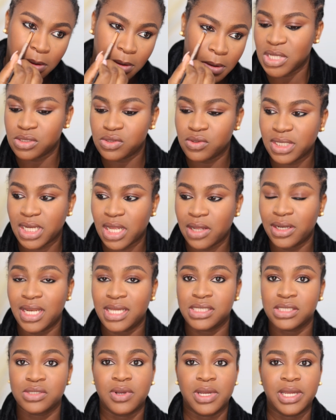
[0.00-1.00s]
So now
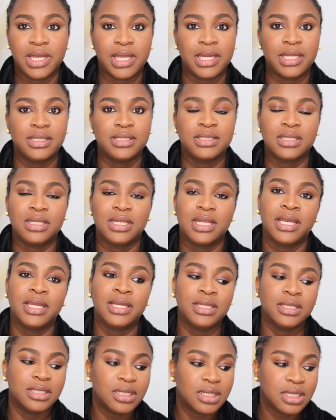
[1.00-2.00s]
let's go ahead to
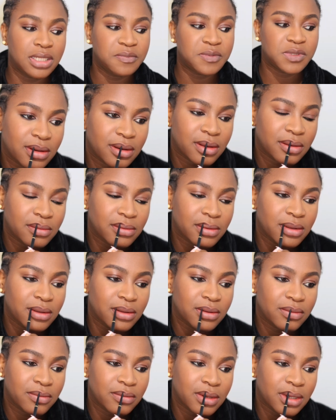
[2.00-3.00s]
line the lips, and I'm
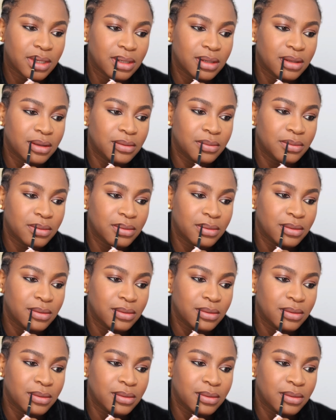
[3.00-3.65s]
just filling up.